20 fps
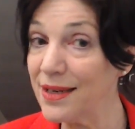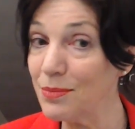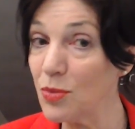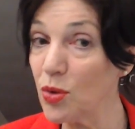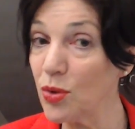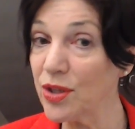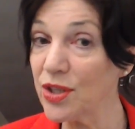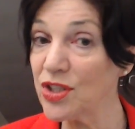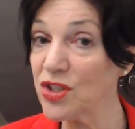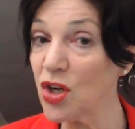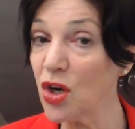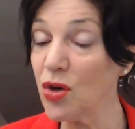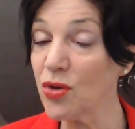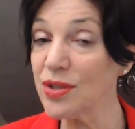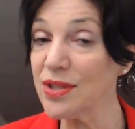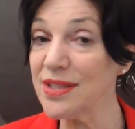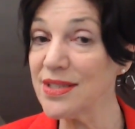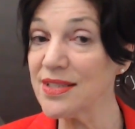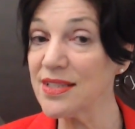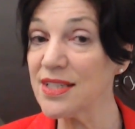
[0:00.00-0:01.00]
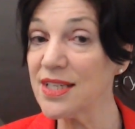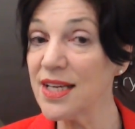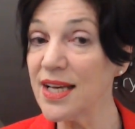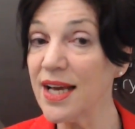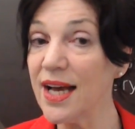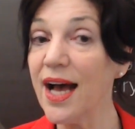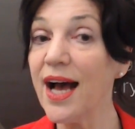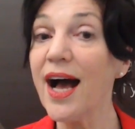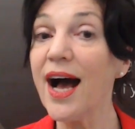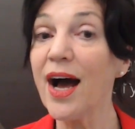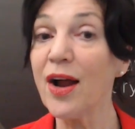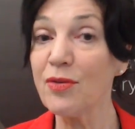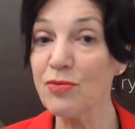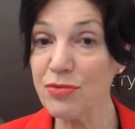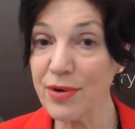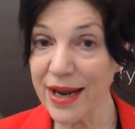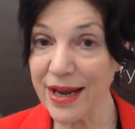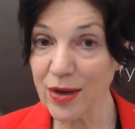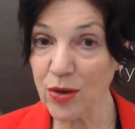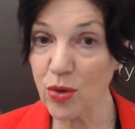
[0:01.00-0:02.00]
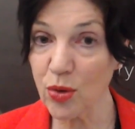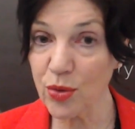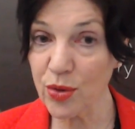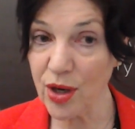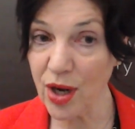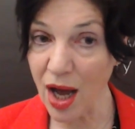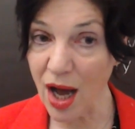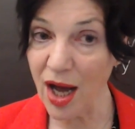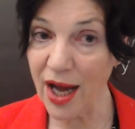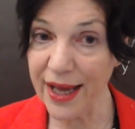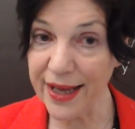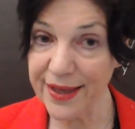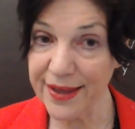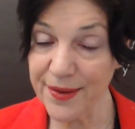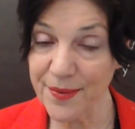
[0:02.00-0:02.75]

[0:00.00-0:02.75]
mortgage holders, a record high.